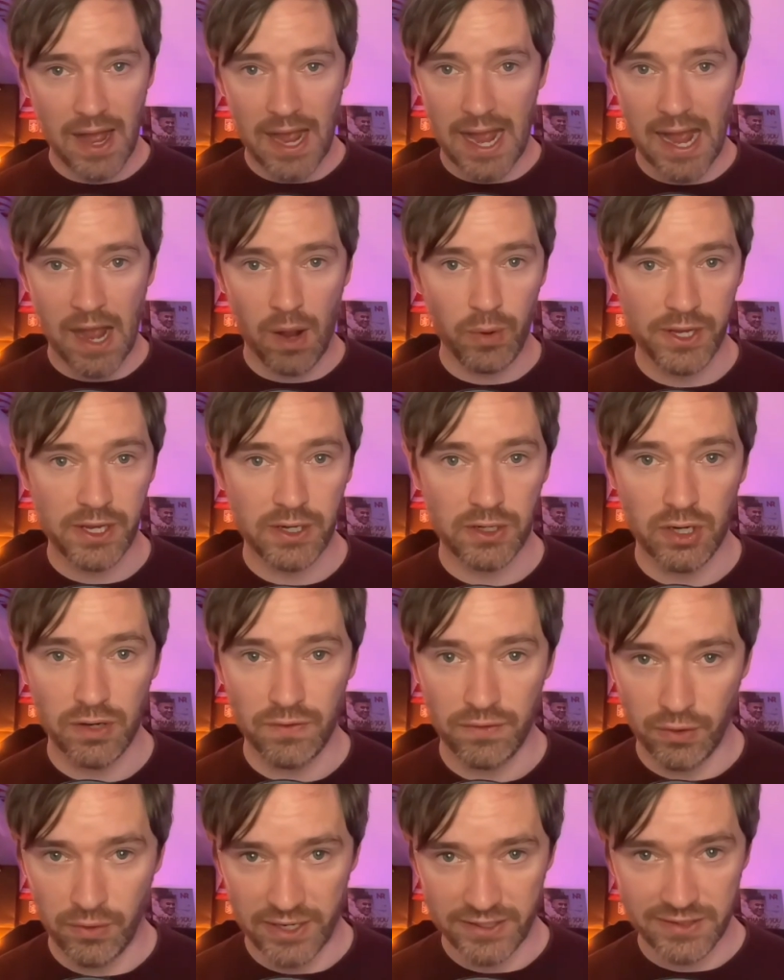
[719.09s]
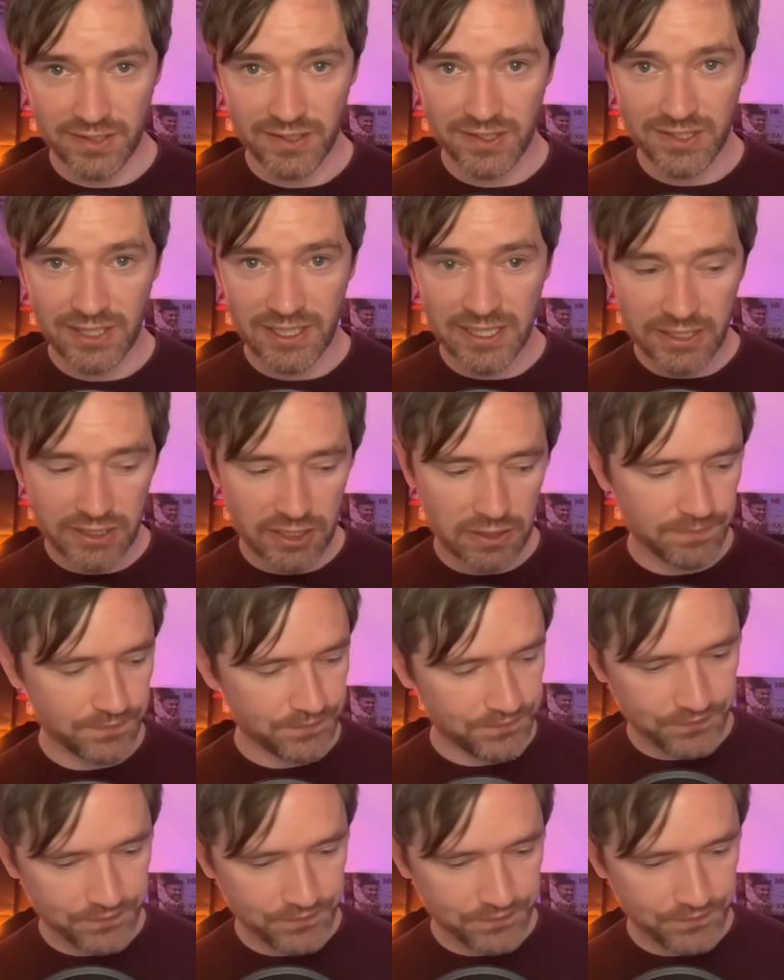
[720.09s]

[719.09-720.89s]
how we can do for the rest of this season.